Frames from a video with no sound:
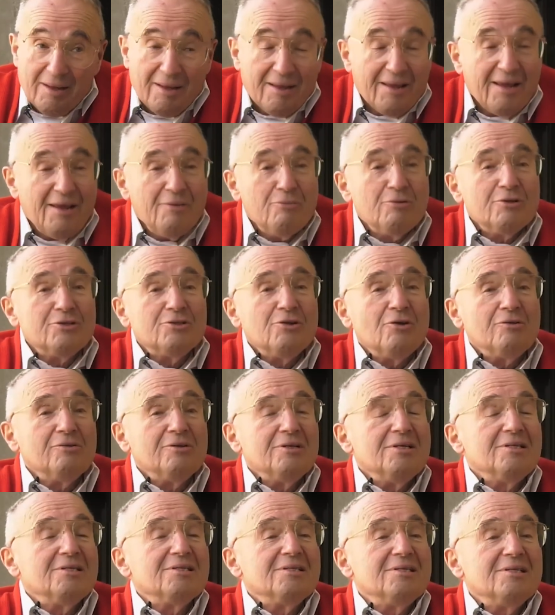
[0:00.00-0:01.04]
He was
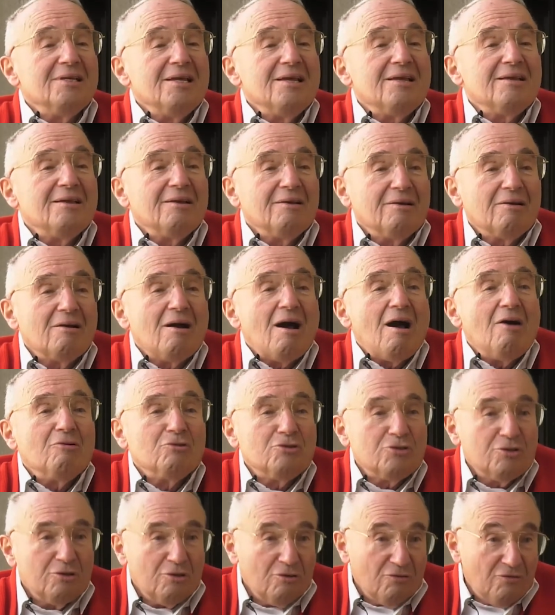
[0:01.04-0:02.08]
only seeking
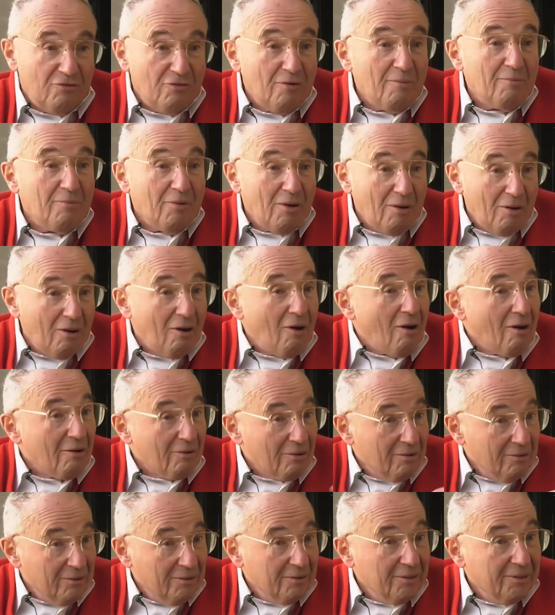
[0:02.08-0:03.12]
counsel from our
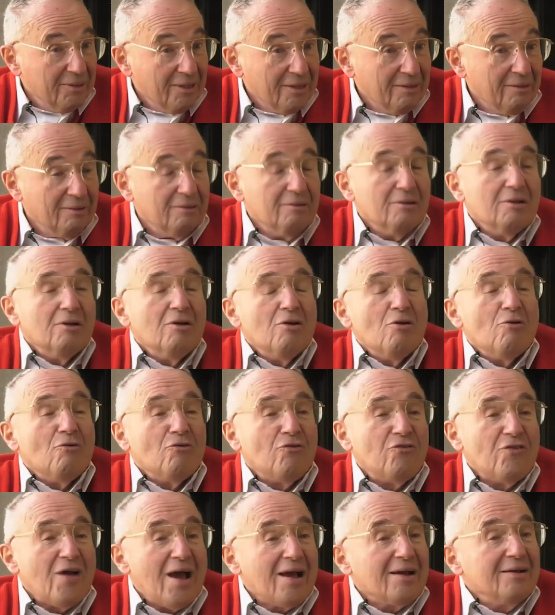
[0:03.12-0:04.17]
little
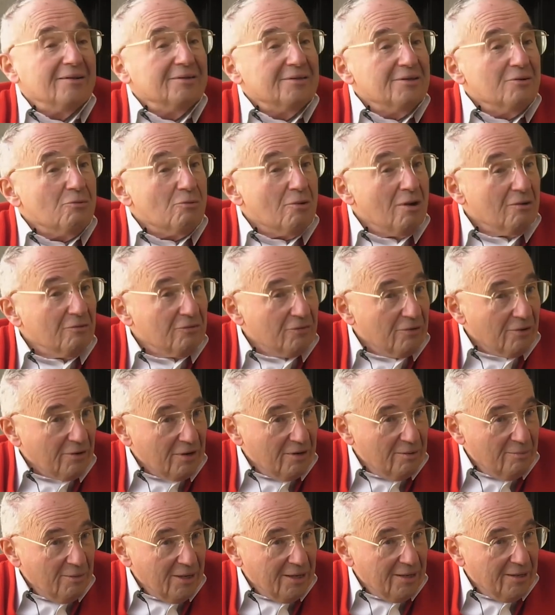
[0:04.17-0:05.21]
faculty welfare
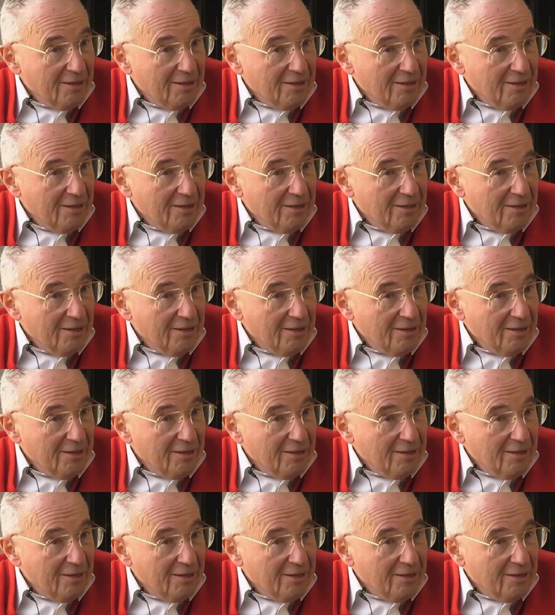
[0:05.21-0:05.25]
committee.